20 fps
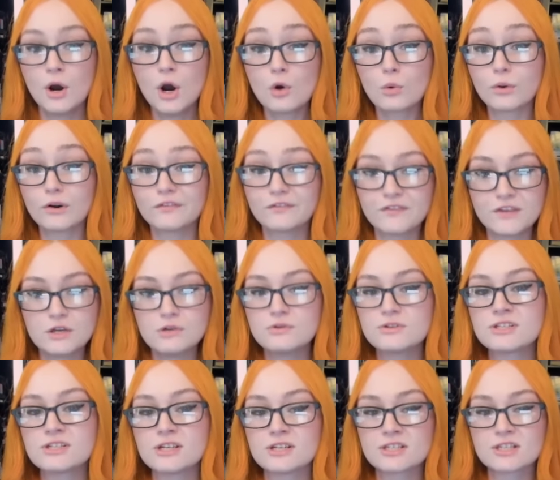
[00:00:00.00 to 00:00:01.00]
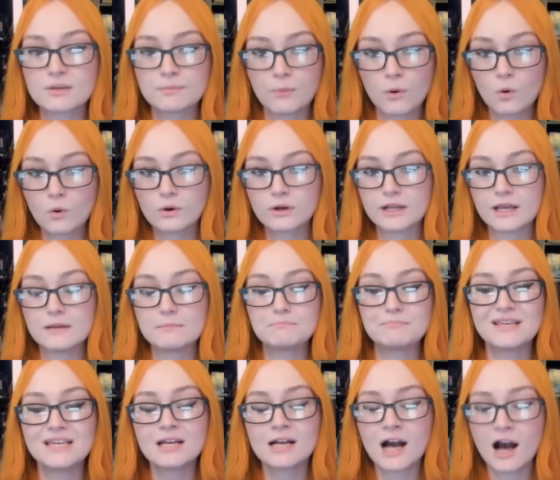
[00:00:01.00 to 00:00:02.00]
refuse to support it
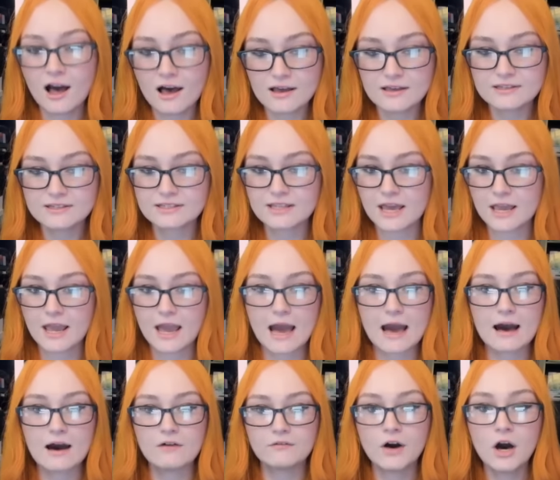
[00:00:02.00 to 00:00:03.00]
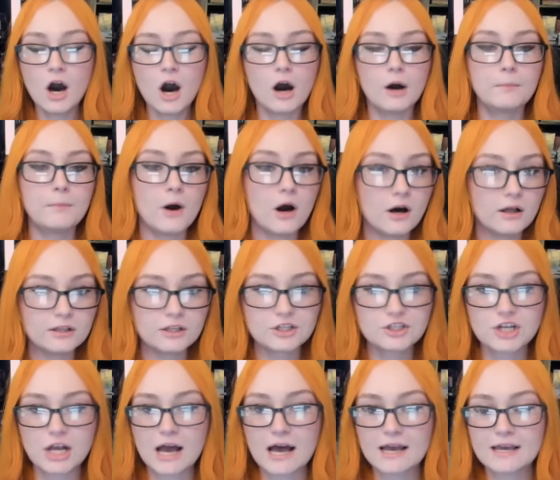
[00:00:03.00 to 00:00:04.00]
because they have
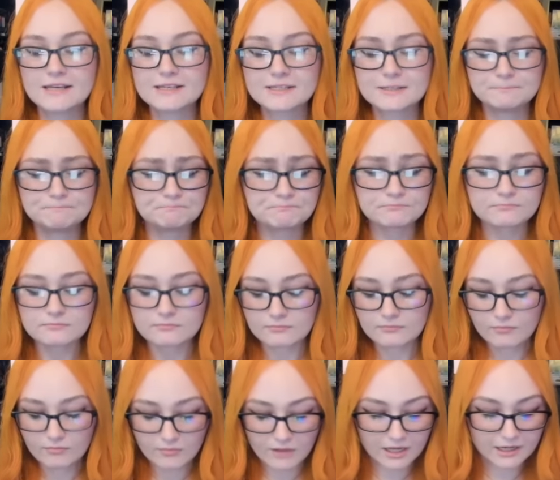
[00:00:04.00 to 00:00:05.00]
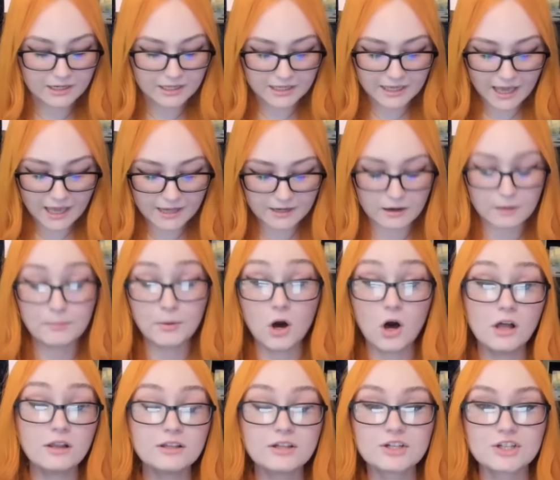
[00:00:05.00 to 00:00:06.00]
apologized and again
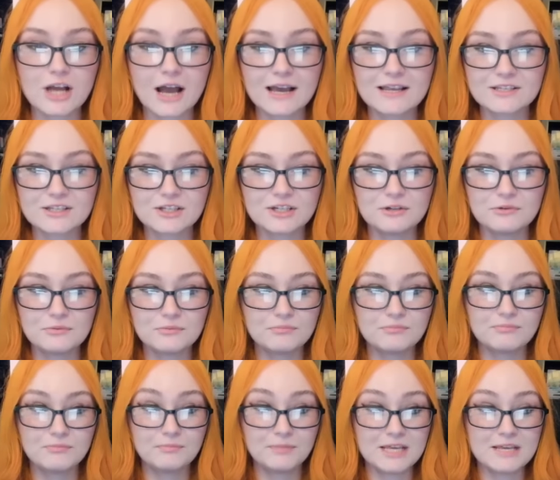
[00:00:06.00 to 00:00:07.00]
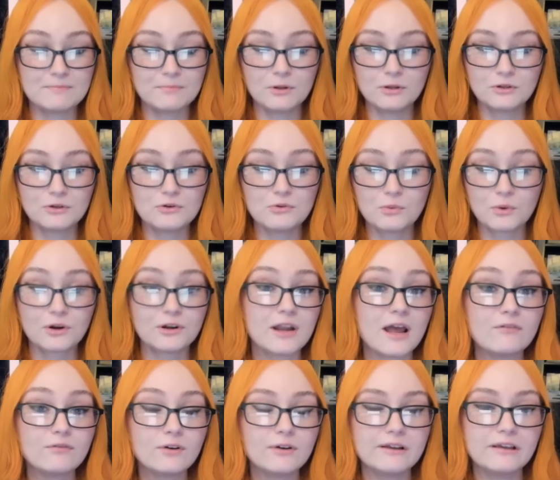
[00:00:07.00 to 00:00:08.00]
apologize to people who were
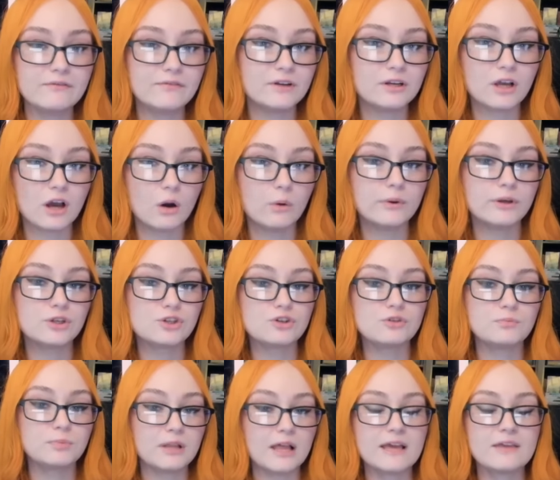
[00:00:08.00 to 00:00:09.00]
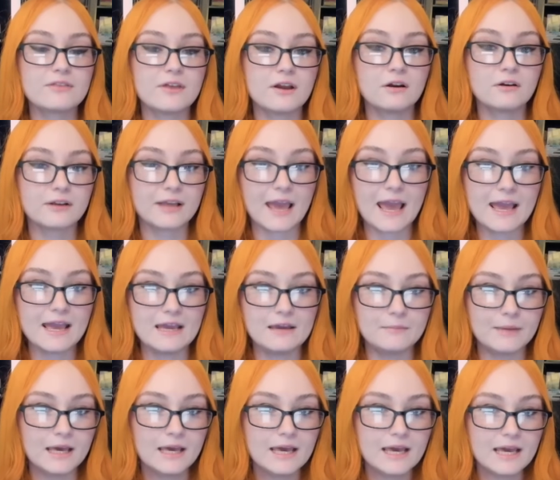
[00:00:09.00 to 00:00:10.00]
never even going to play their
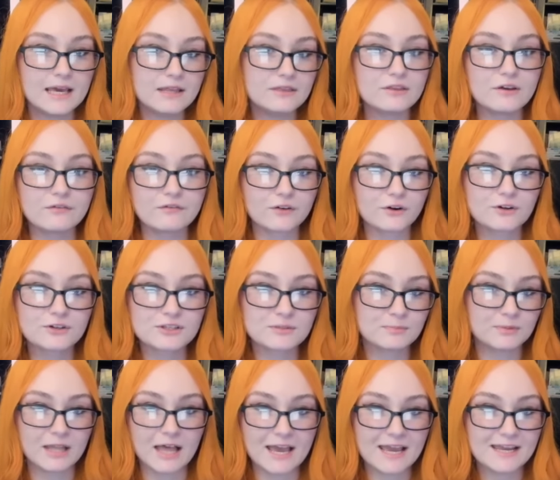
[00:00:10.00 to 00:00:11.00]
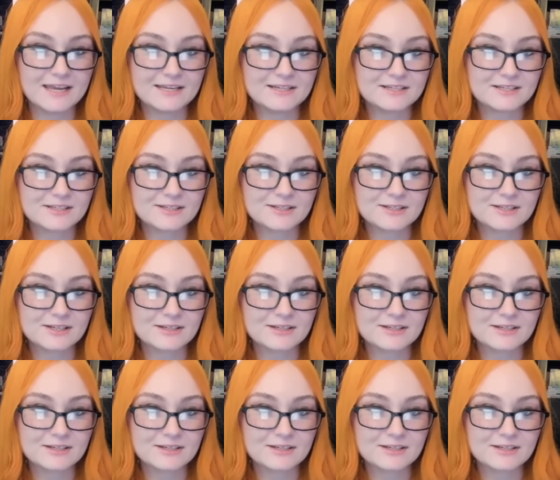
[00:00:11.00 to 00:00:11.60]
game in the first place.